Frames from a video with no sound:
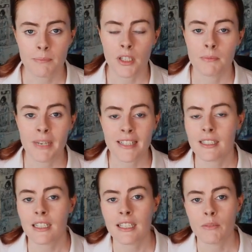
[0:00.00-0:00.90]
but
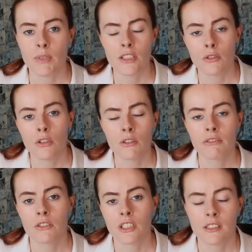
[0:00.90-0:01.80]
basically when you look
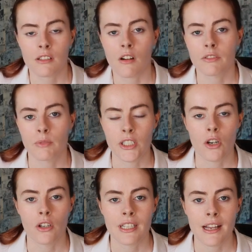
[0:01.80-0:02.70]
for the software
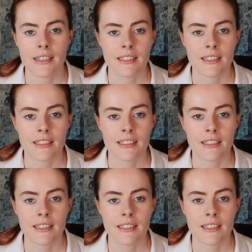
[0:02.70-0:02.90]
online,